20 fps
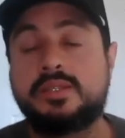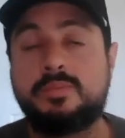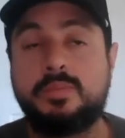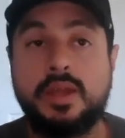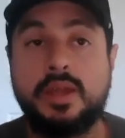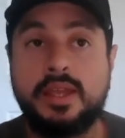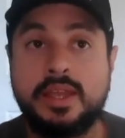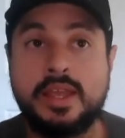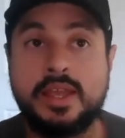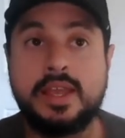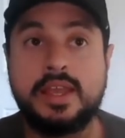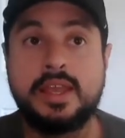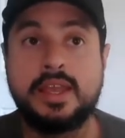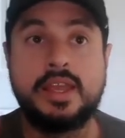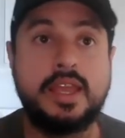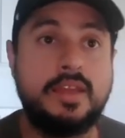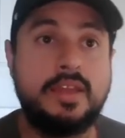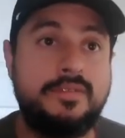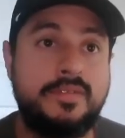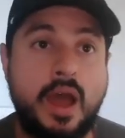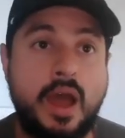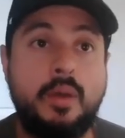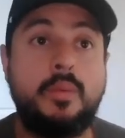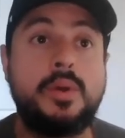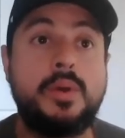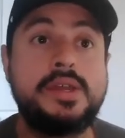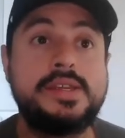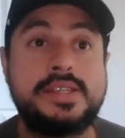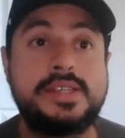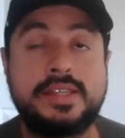But if I
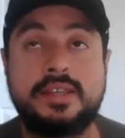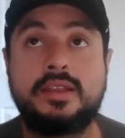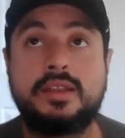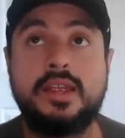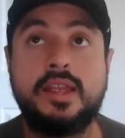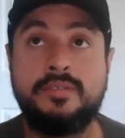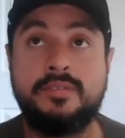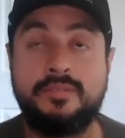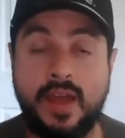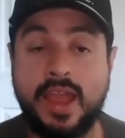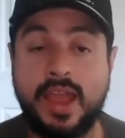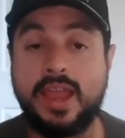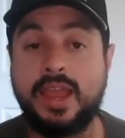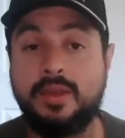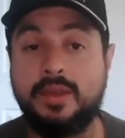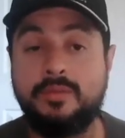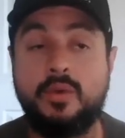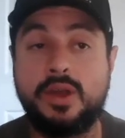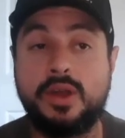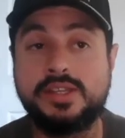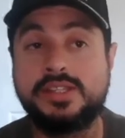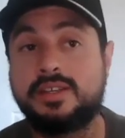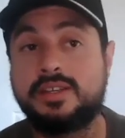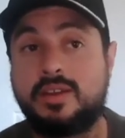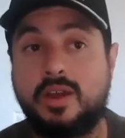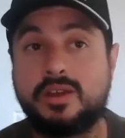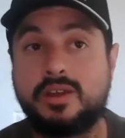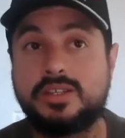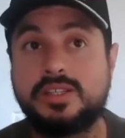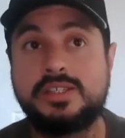was in
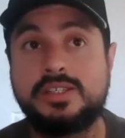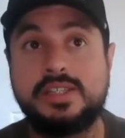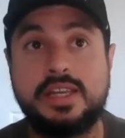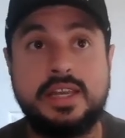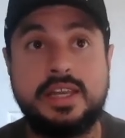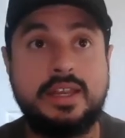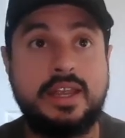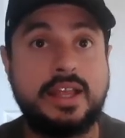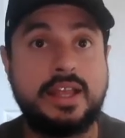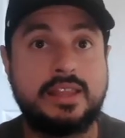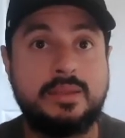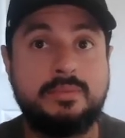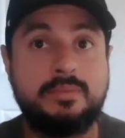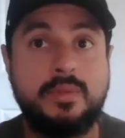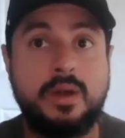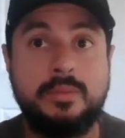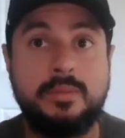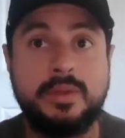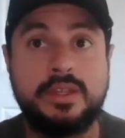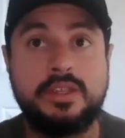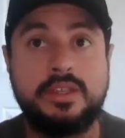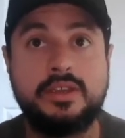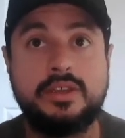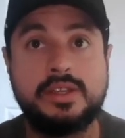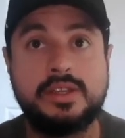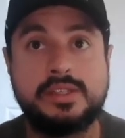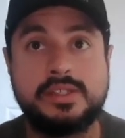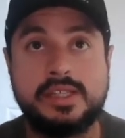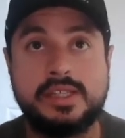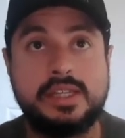Carson City at the moment, you
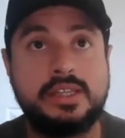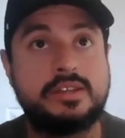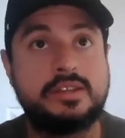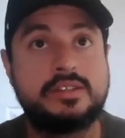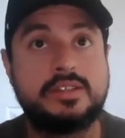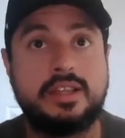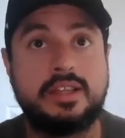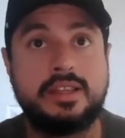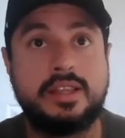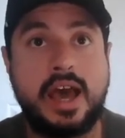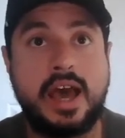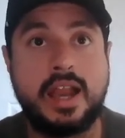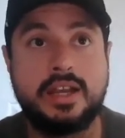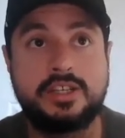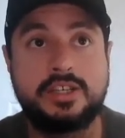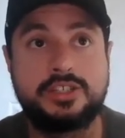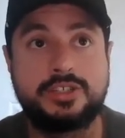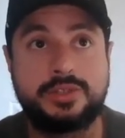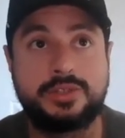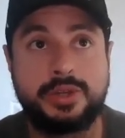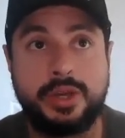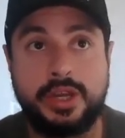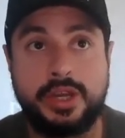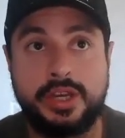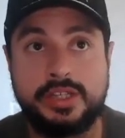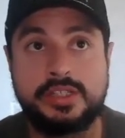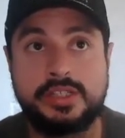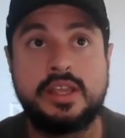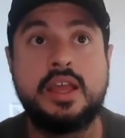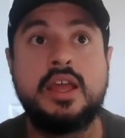can see there's a lot of
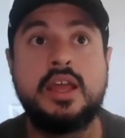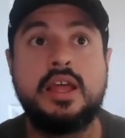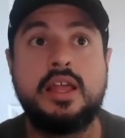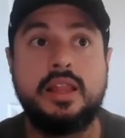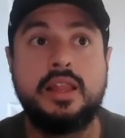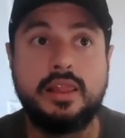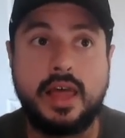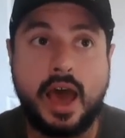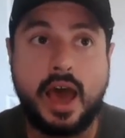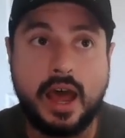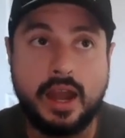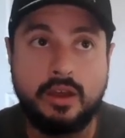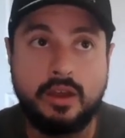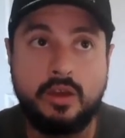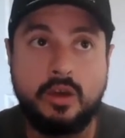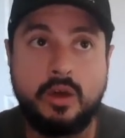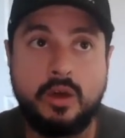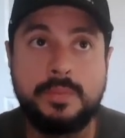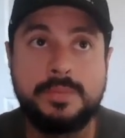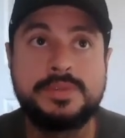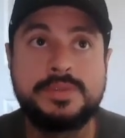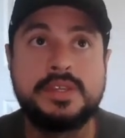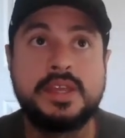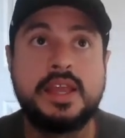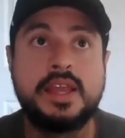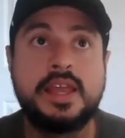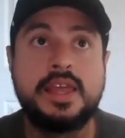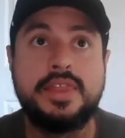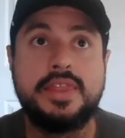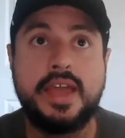streets, a lot of homes
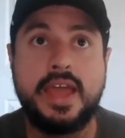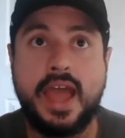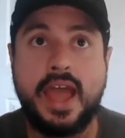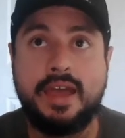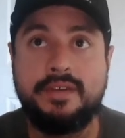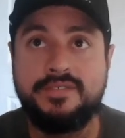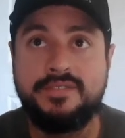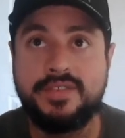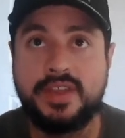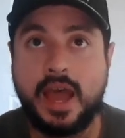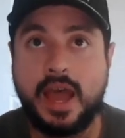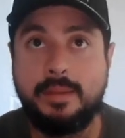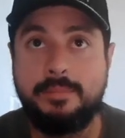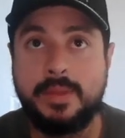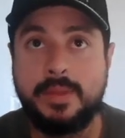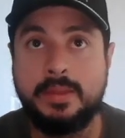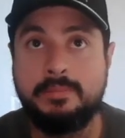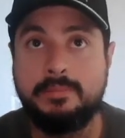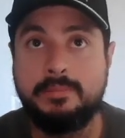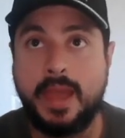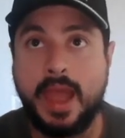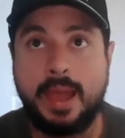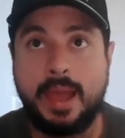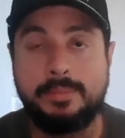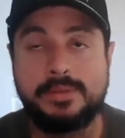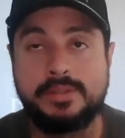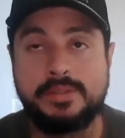that have not been mapped.